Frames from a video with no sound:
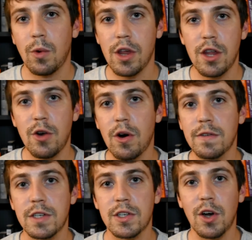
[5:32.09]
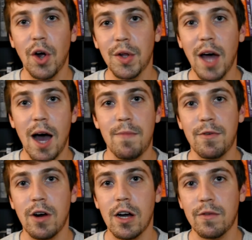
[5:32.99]
One of the dwarfs is called Hop
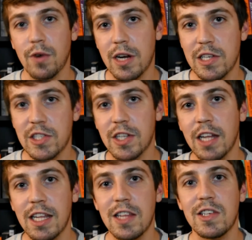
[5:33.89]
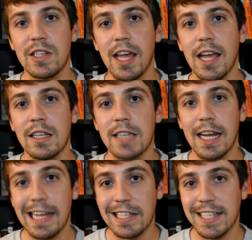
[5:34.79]
Frog for his stunted stance
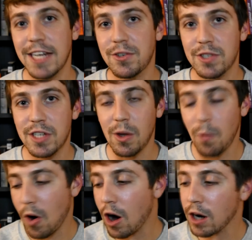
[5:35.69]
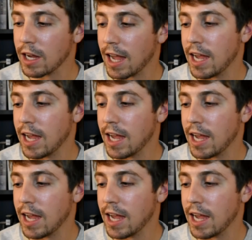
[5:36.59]
and his interesting walk,